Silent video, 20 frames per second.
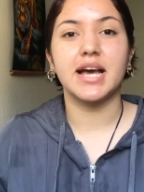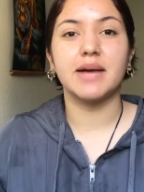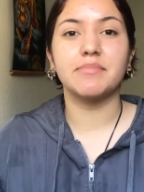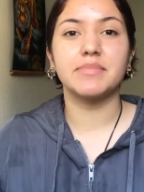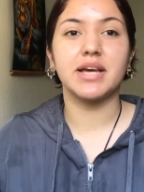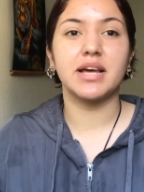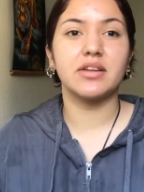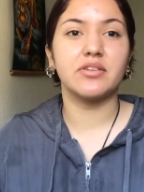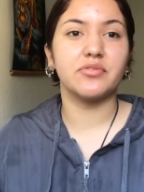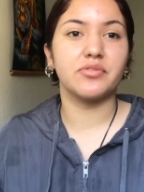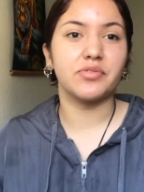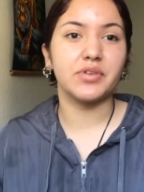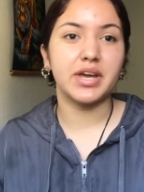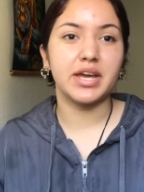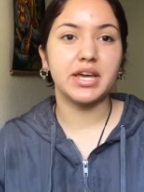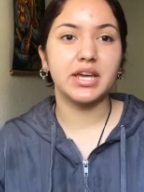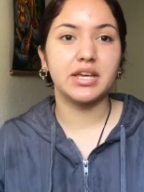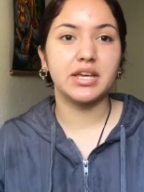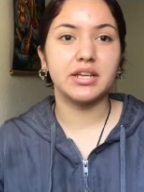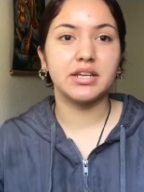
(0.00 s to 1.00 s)
I'm not
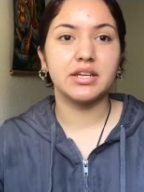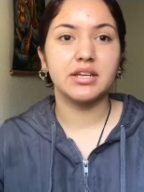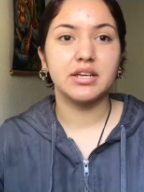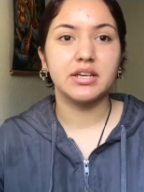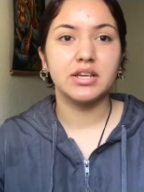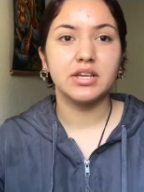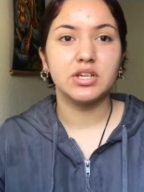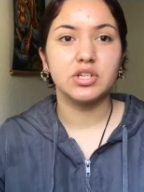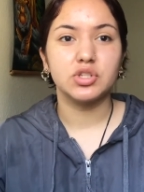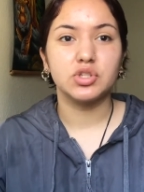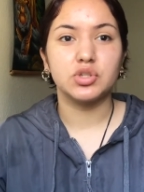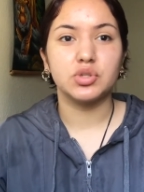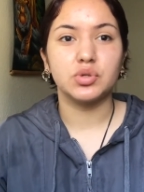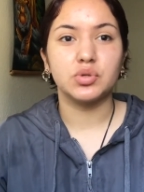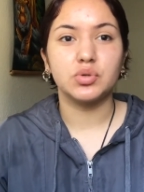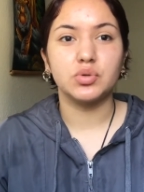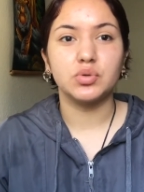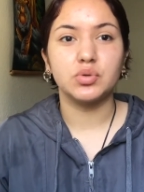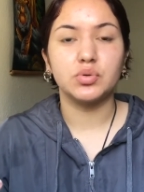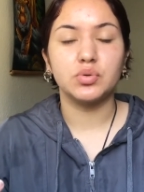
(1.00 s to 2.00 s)
afraid
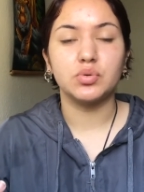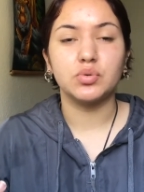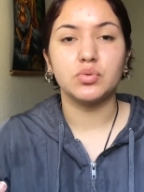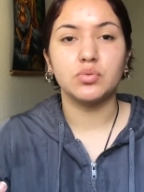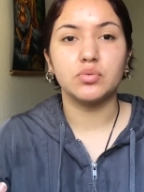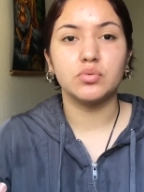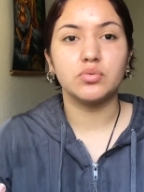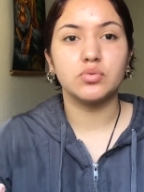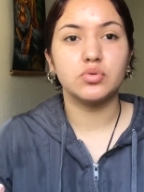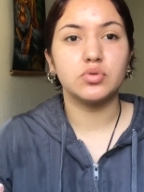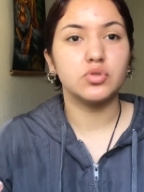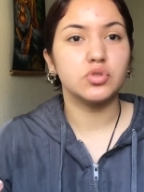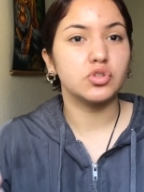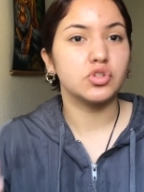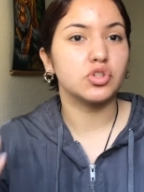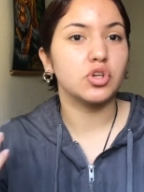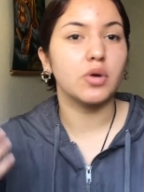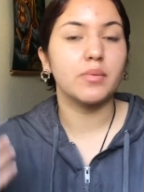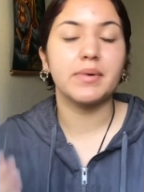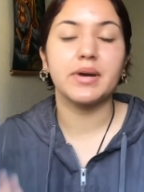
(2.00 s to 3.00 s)
to
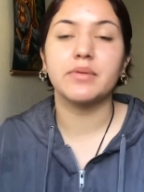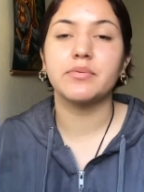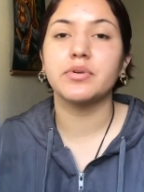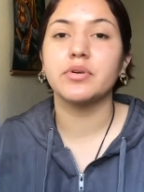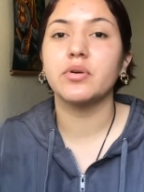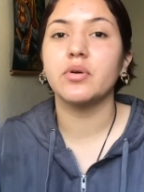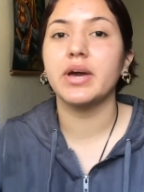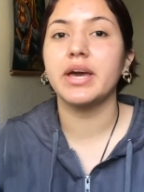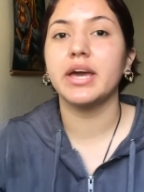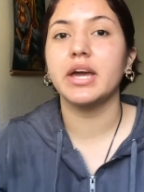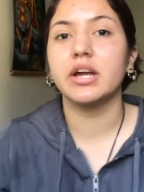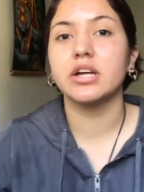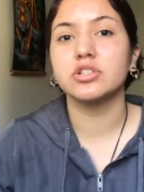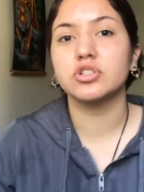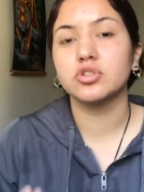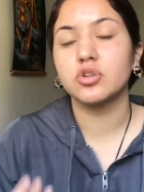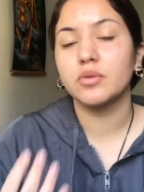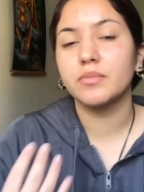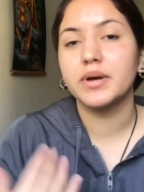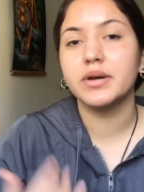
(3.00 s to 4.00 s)
show my real hair,
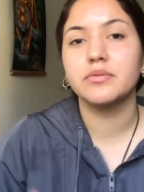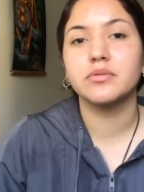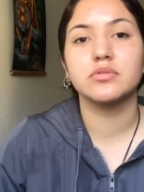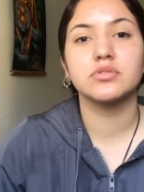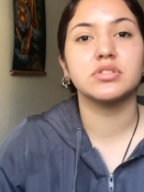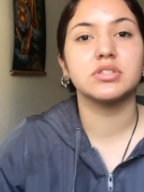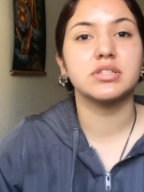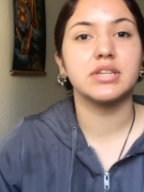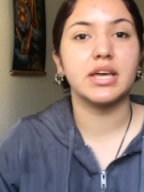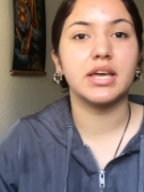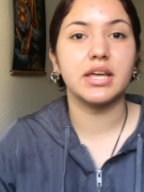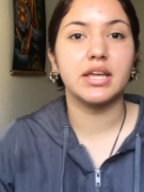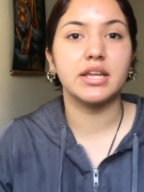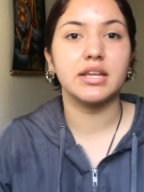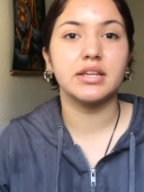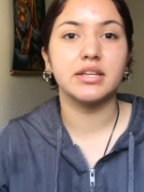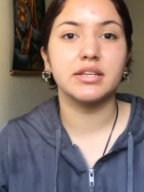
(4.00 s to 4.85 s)
show my real skin.